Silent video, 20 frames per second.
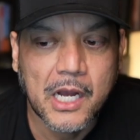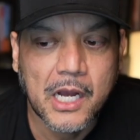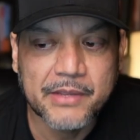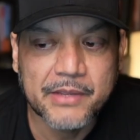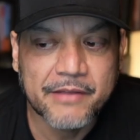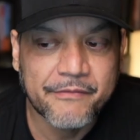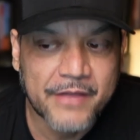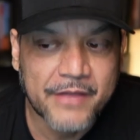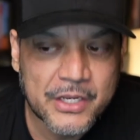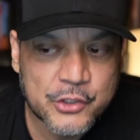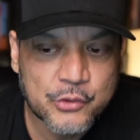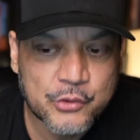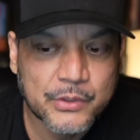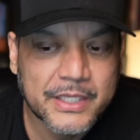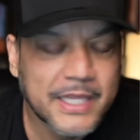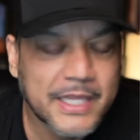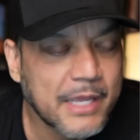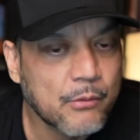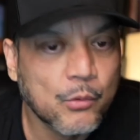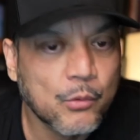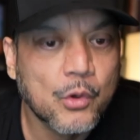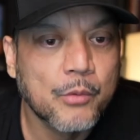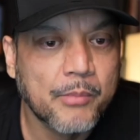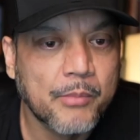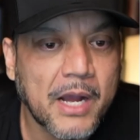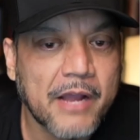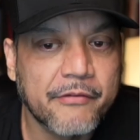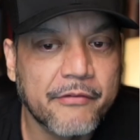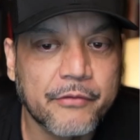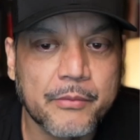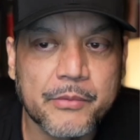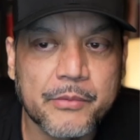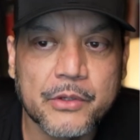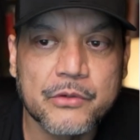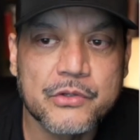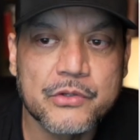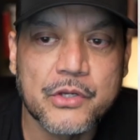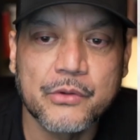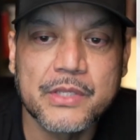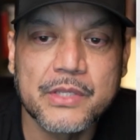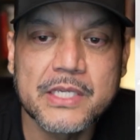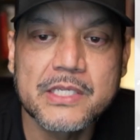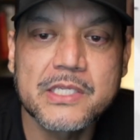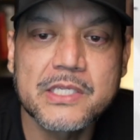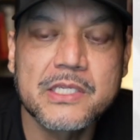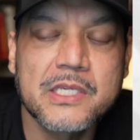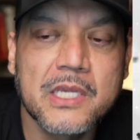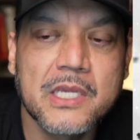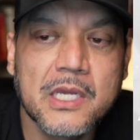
Eventually they will buy from you. So this